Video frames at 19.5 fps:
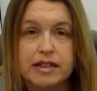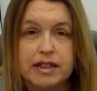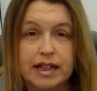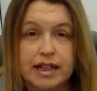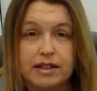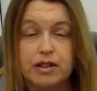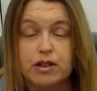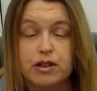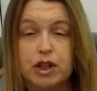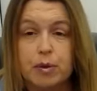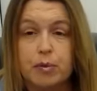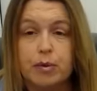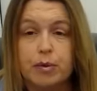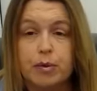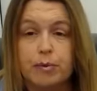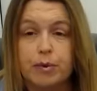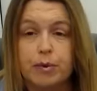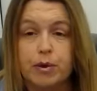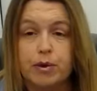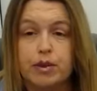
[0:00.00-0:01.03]
That's super
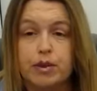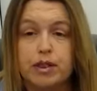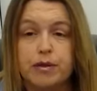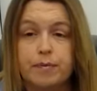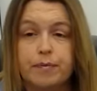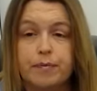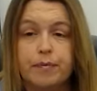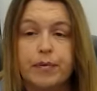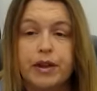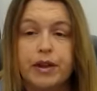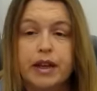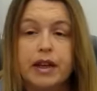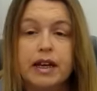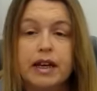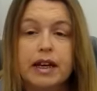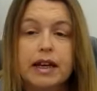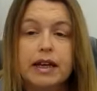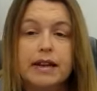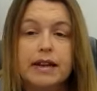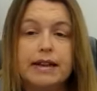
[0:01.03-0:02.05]
important.
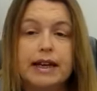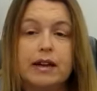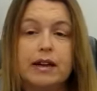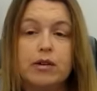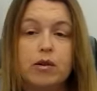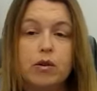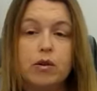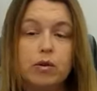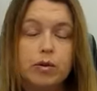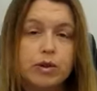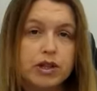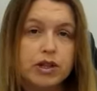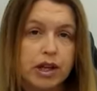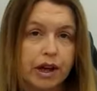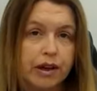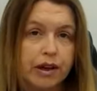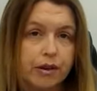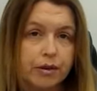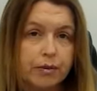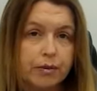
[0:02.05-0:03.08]
Now,
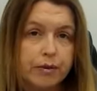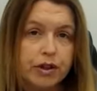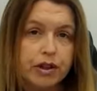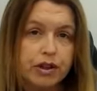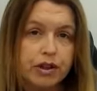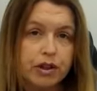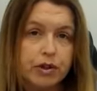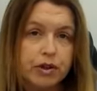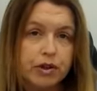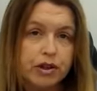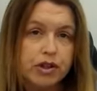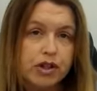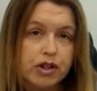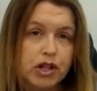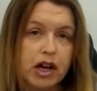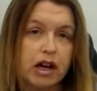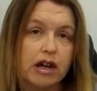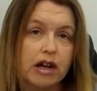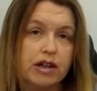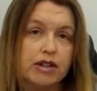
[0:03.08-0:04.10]
also, you can
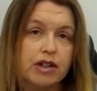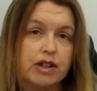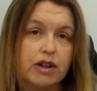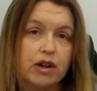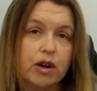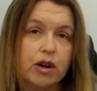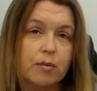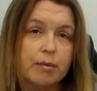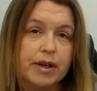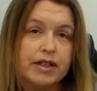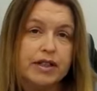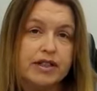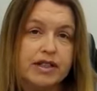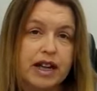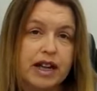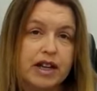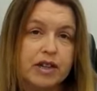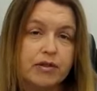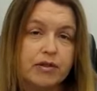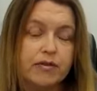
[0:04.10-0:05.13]
charge a
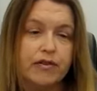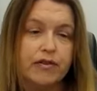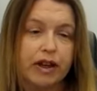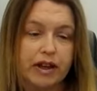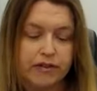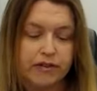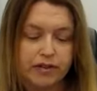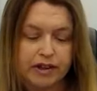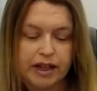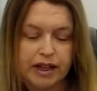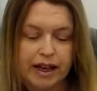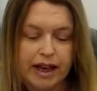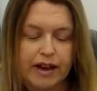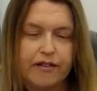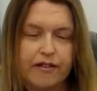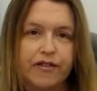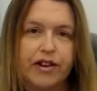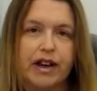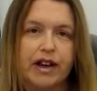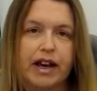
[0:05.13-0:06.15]
compensation fee for the
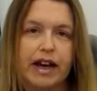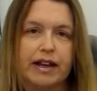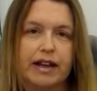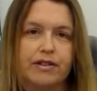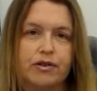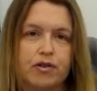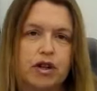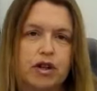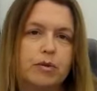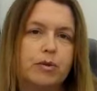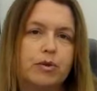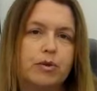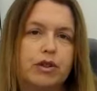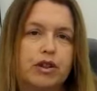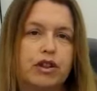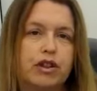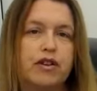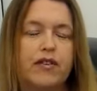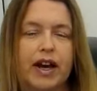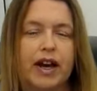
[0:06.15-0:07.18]
effort and the trouble that
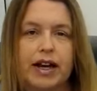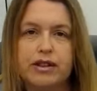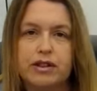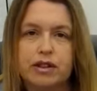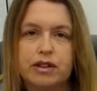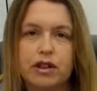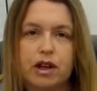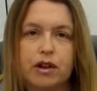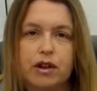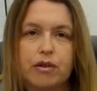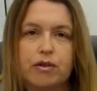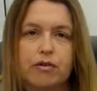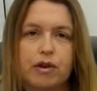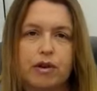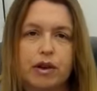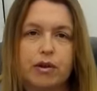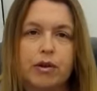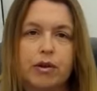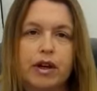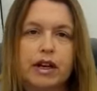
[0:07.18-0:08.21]
you've had to go
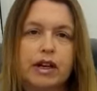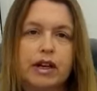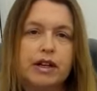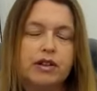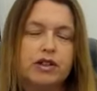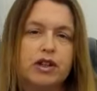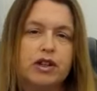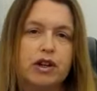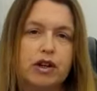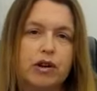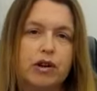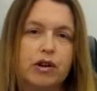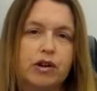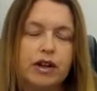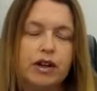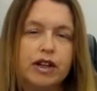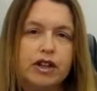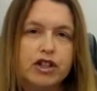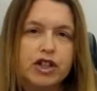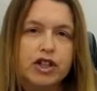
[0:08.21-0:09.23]
through to
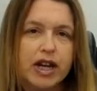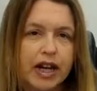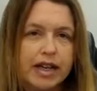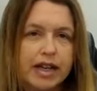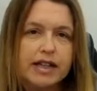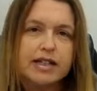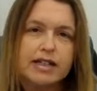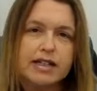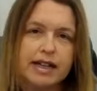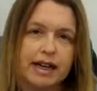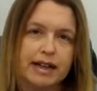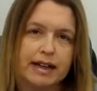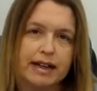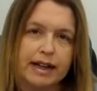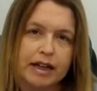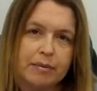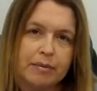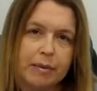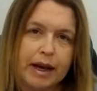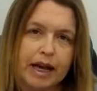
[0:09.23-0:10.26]
chase that
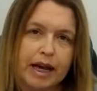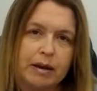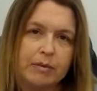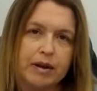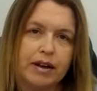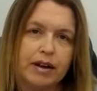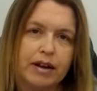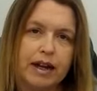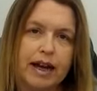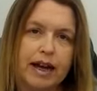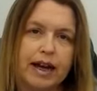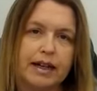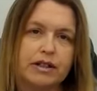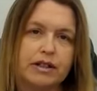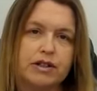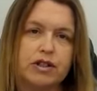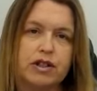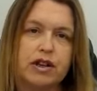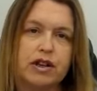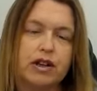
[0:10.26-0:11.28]
late payment
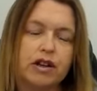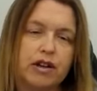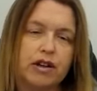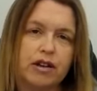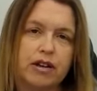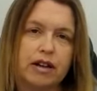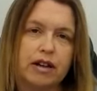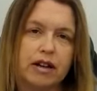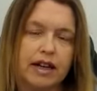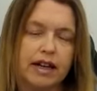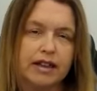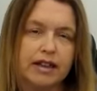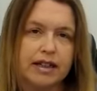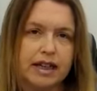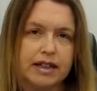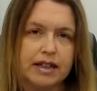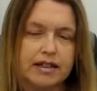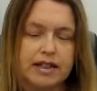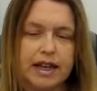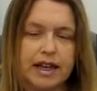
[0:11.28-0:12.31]
and to collect
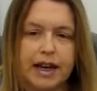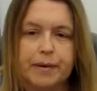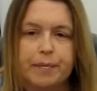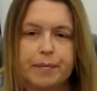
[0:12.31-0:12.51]
that debt.